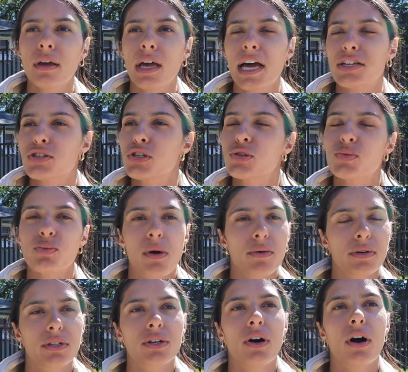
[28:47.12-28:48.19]
and just throw
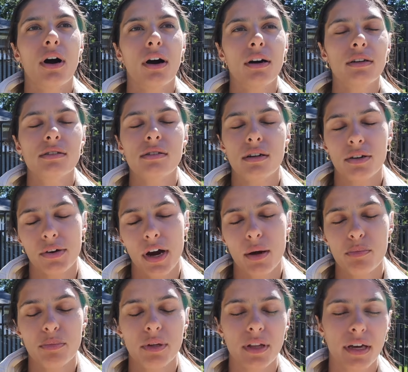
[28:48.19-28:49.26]
it in the car. It's not
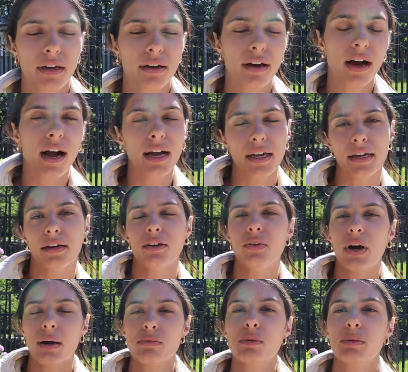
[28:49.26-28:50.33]
crap, but like I
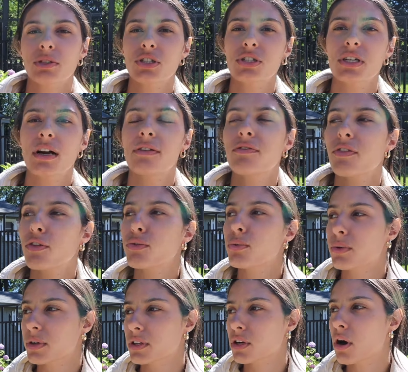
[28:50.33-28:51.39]
grabbed a bunch of stuff,
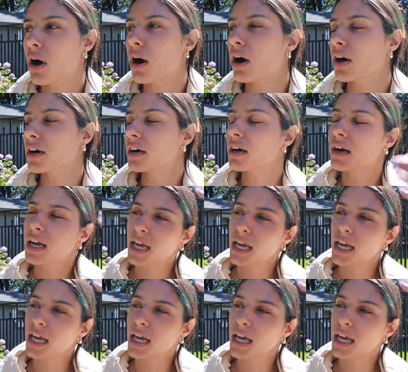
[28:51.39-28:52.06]
threw it in the car,